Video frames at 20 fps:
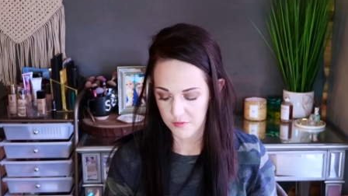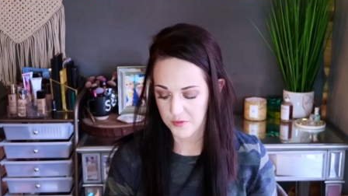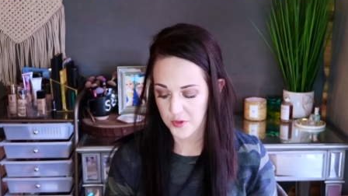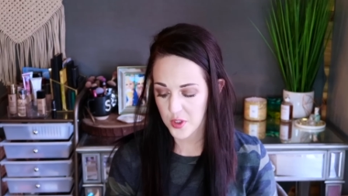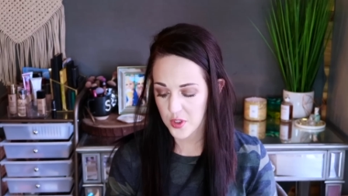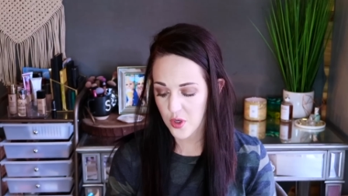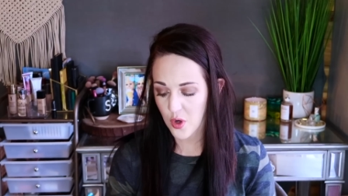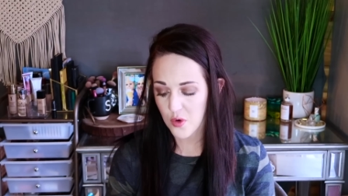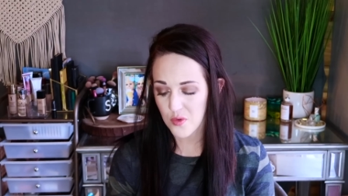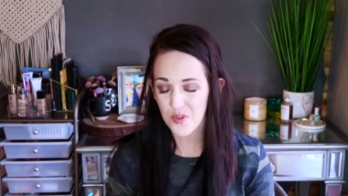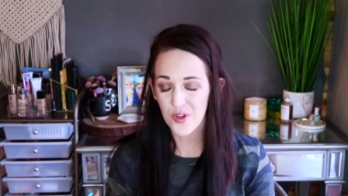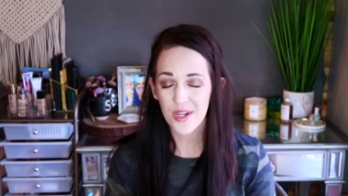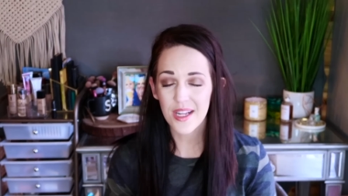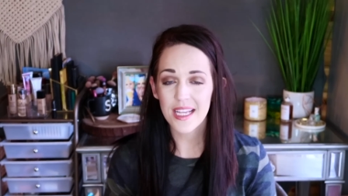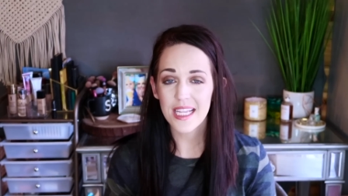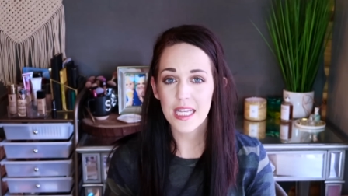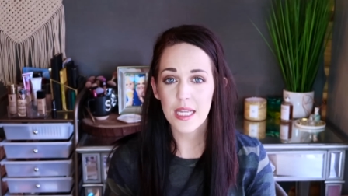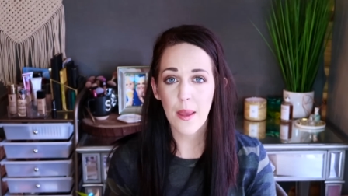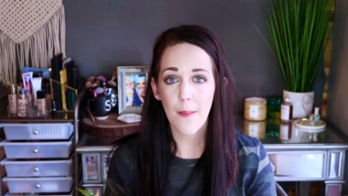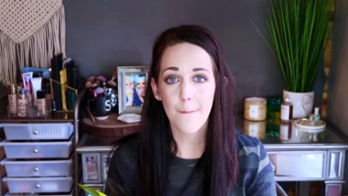For an
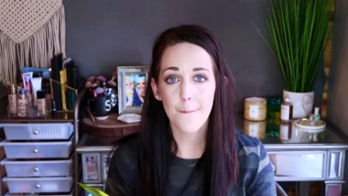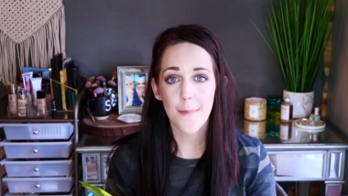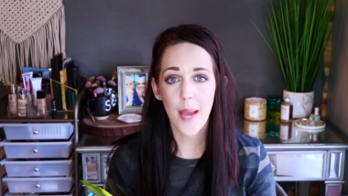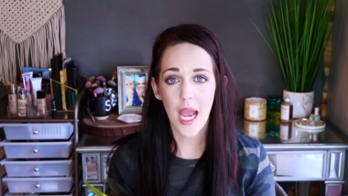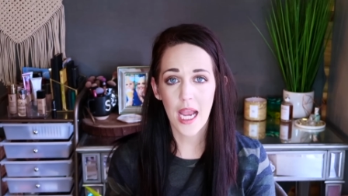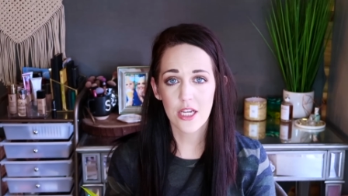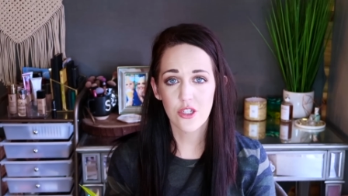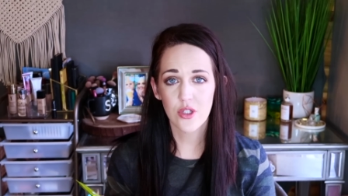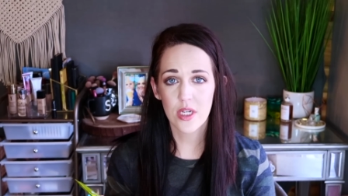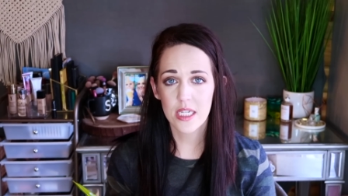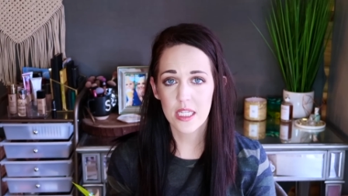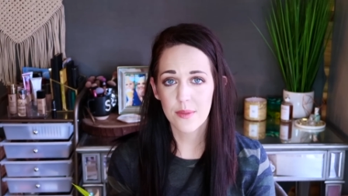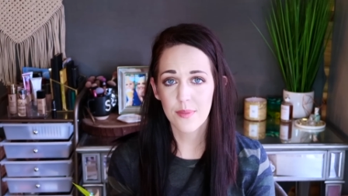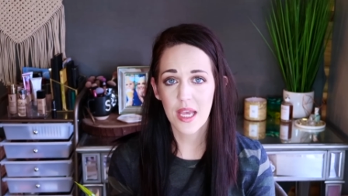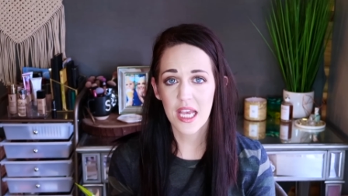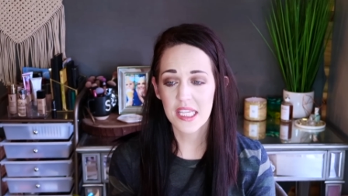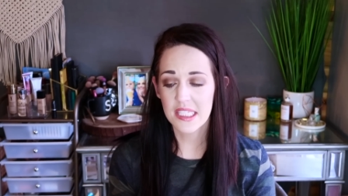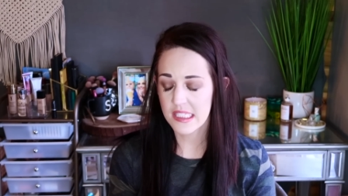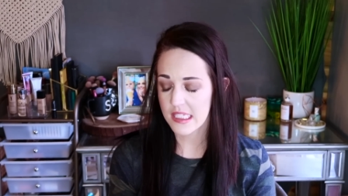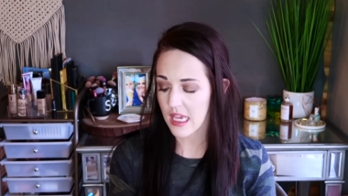overnight hydrating
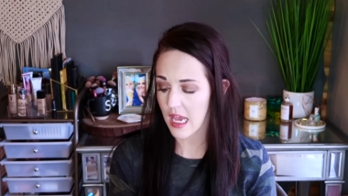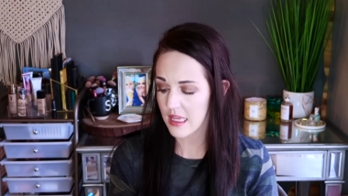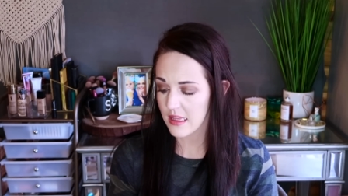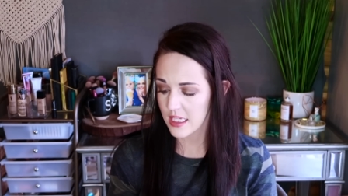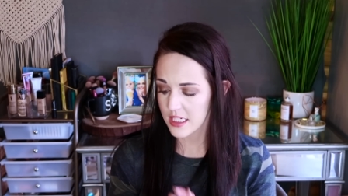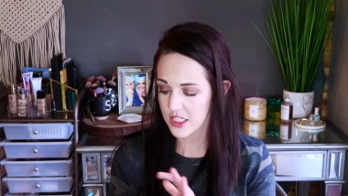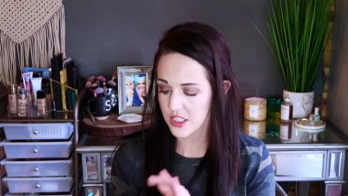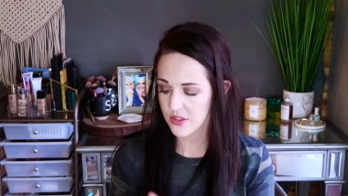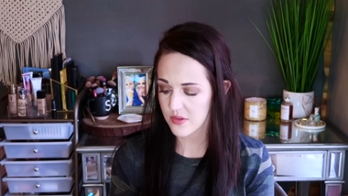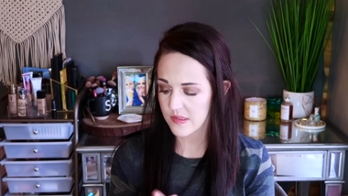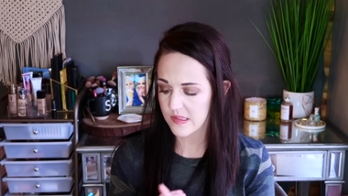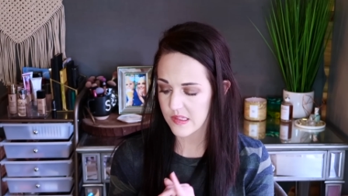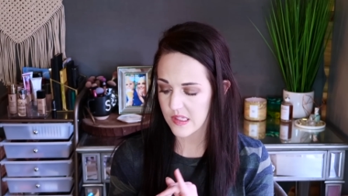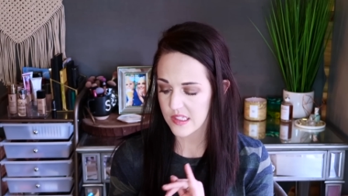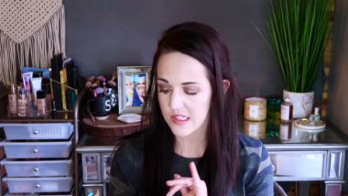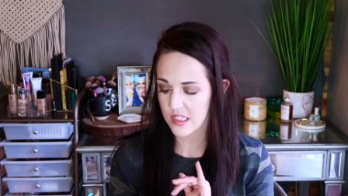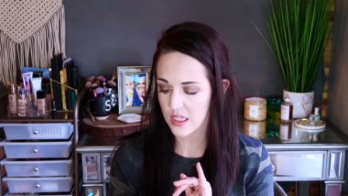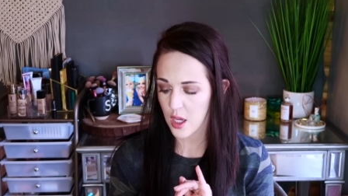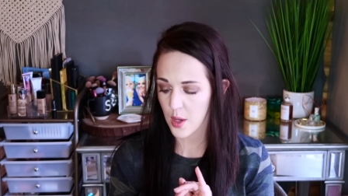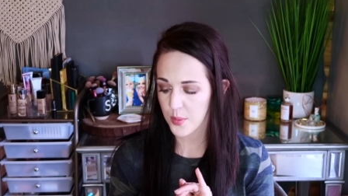mask, I like to use
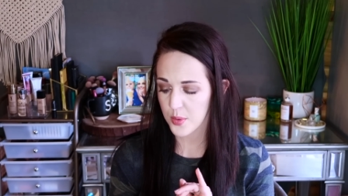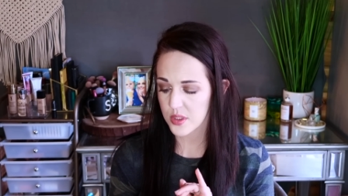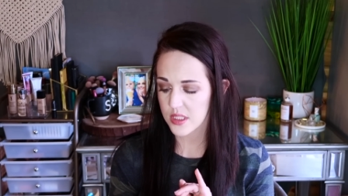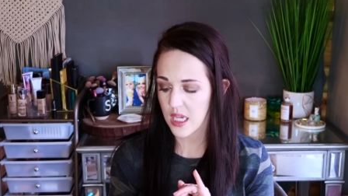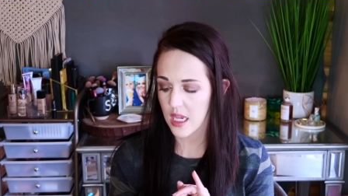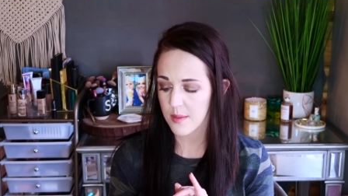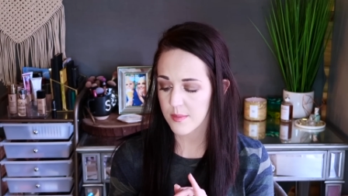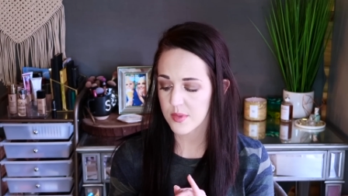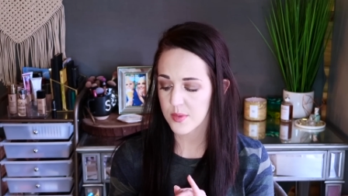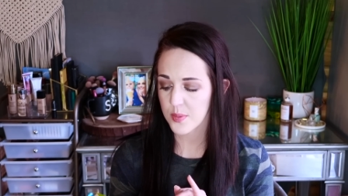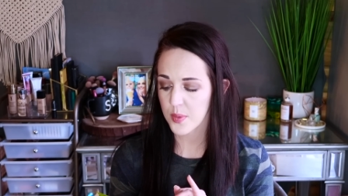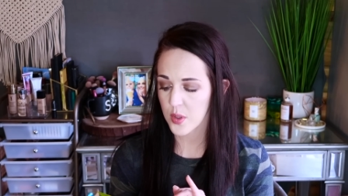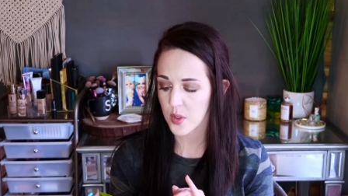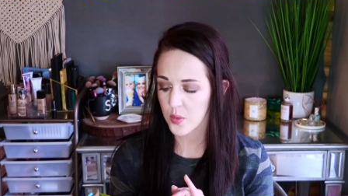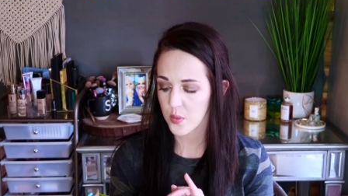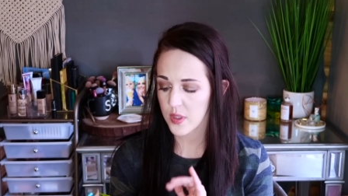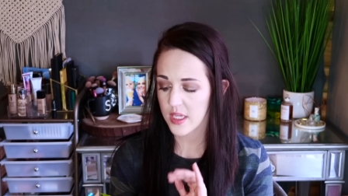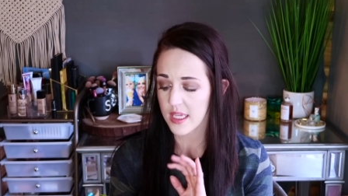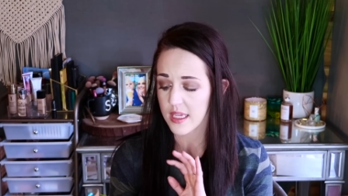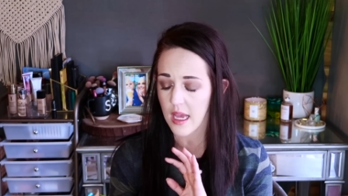this a couple times
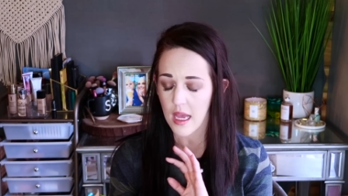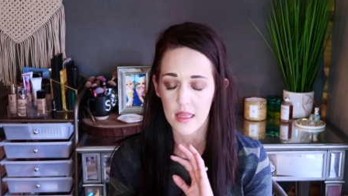per week.